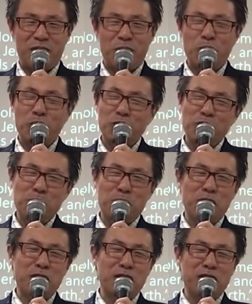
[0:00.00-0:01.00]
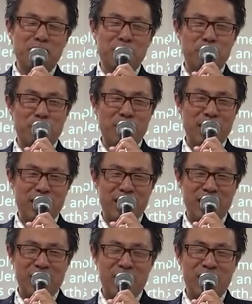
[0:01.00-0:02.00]
Those are the prayer you need to pray
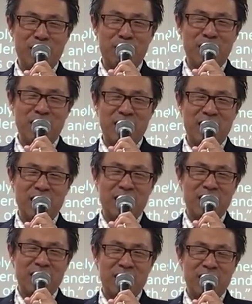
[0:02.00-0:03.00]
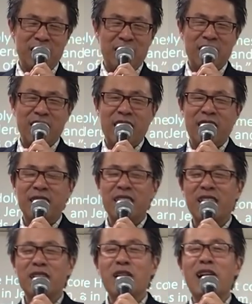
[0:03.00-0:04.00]
each and every day. And
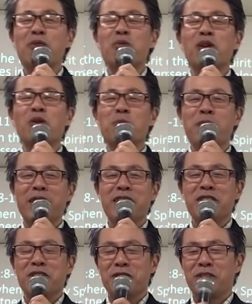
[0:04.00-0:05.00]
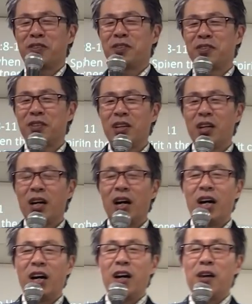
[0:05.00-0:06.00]
that I would obey you.
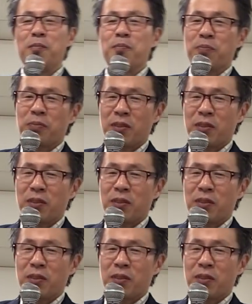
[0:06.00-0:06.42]
Um,